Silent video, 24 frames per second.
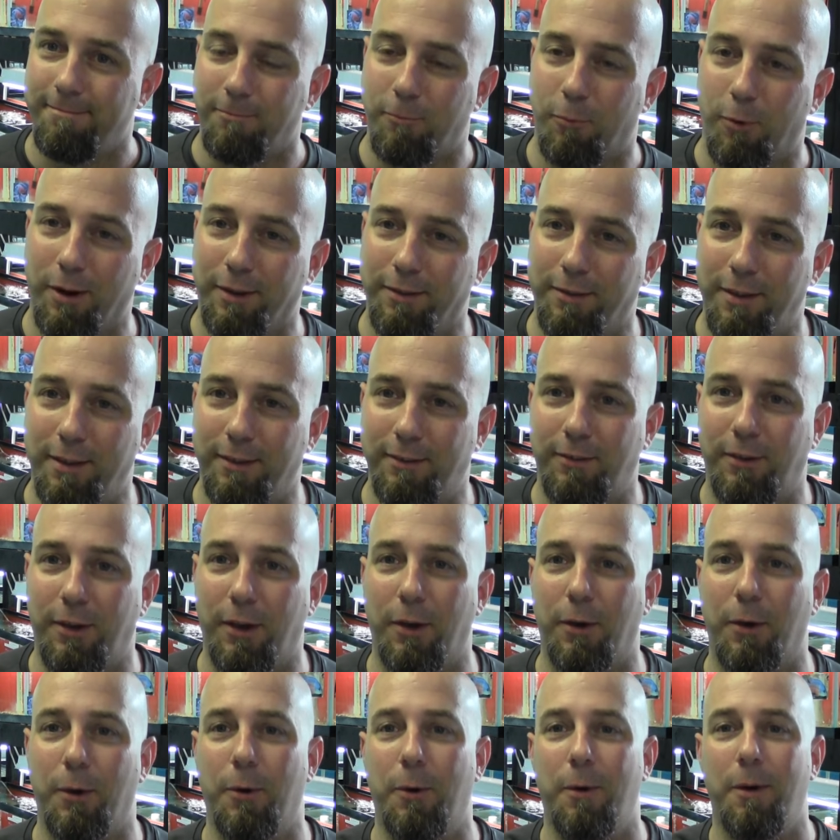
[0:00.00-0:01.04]
What does this
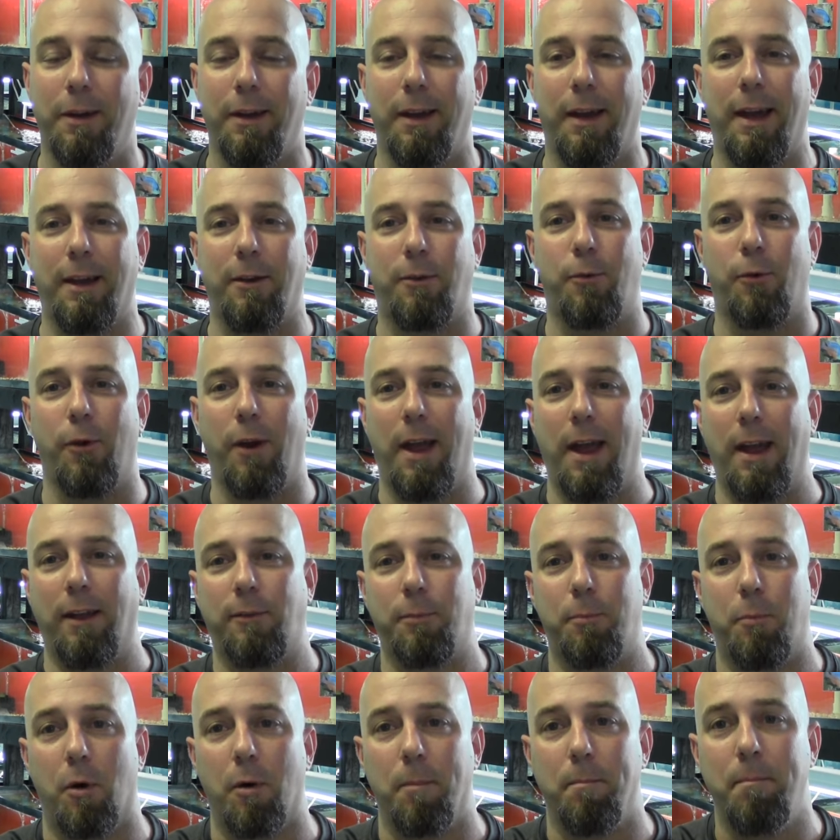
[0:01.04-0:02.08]
do? It
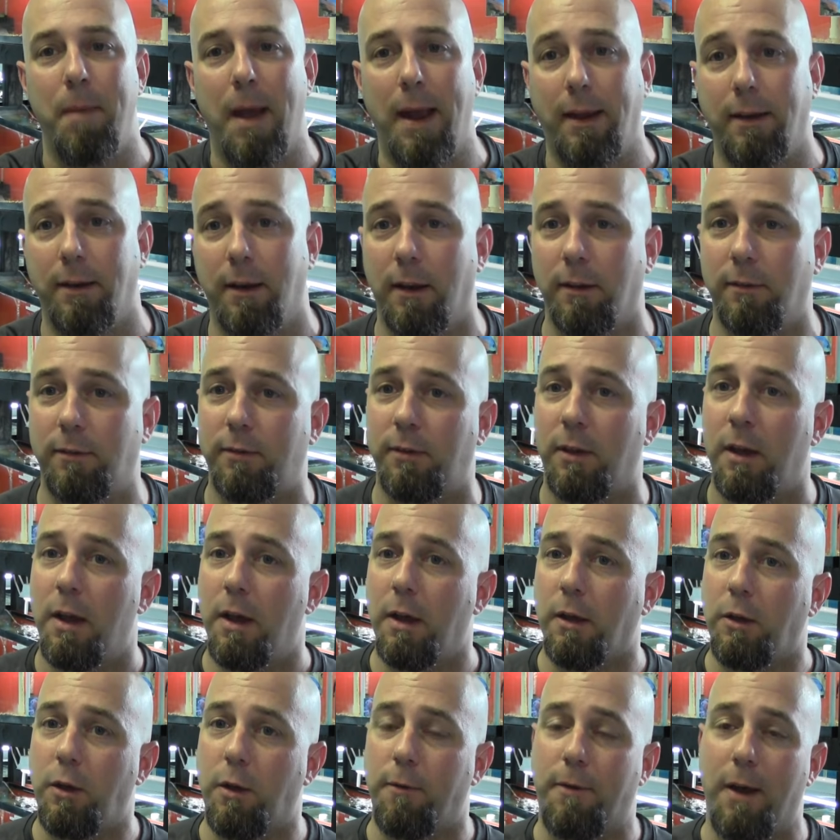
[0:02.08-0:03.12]
creates more maintenance.
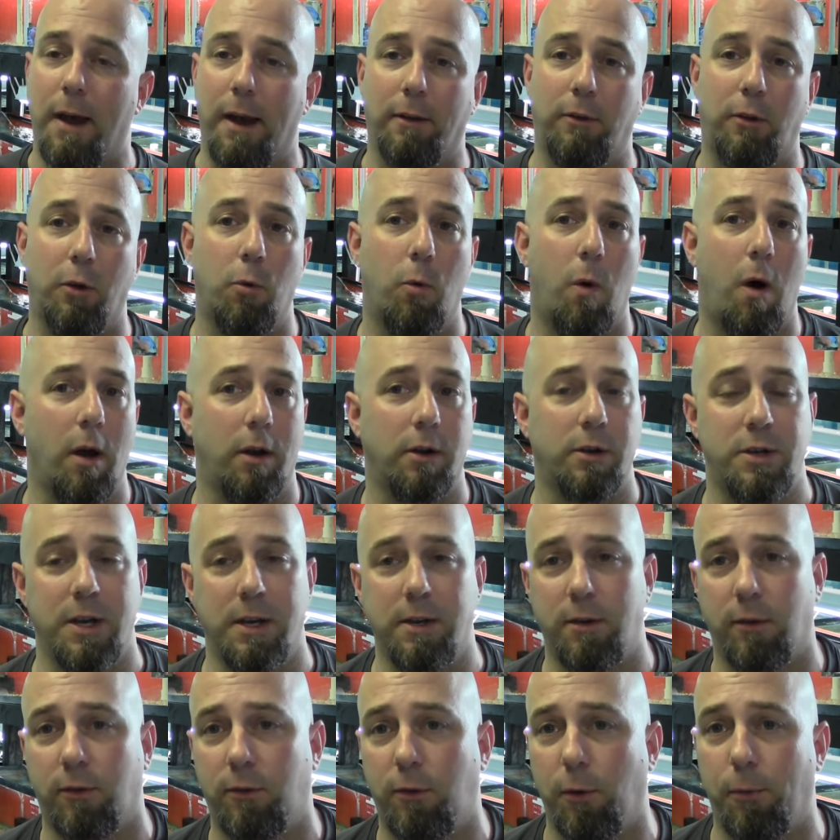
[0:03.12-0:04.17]
You've got to do water
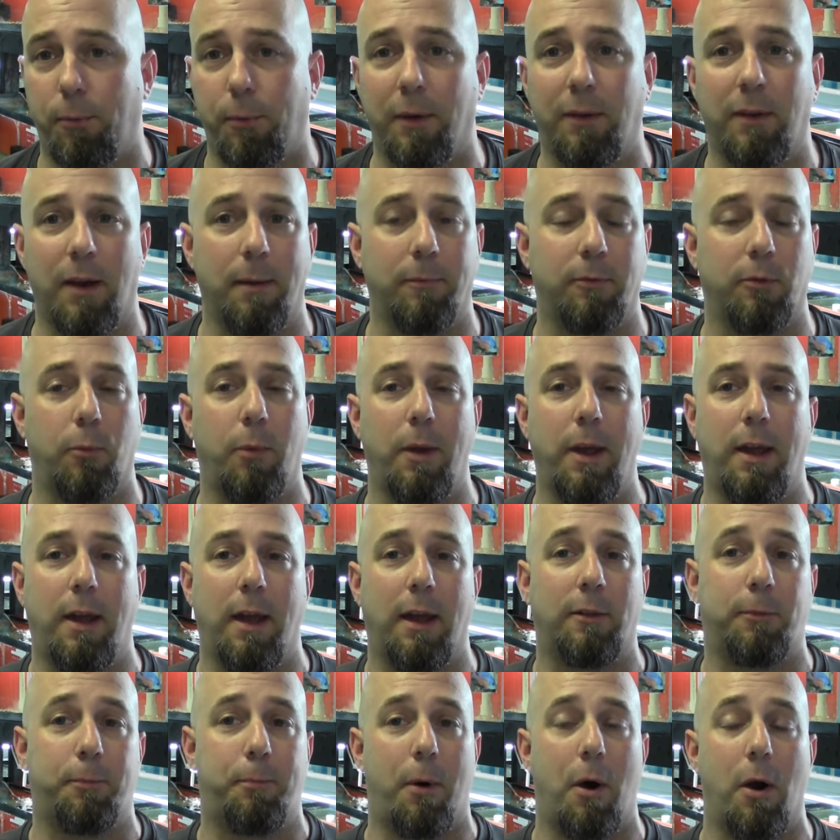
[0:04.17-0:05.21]
changes 2-3 times a week.
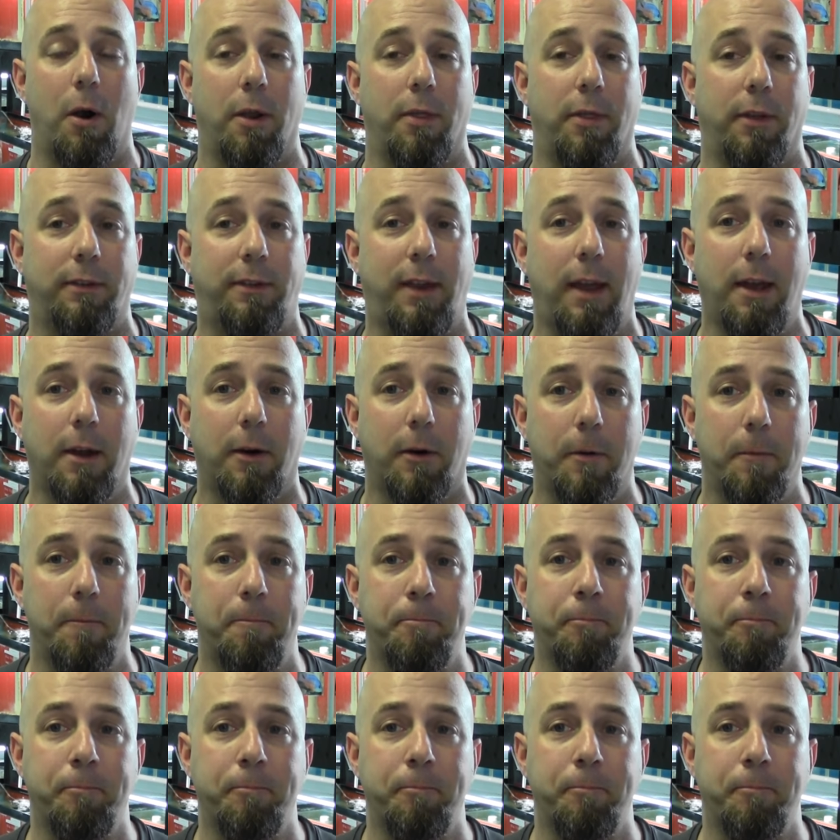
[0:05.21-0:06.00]
It's part of the deal.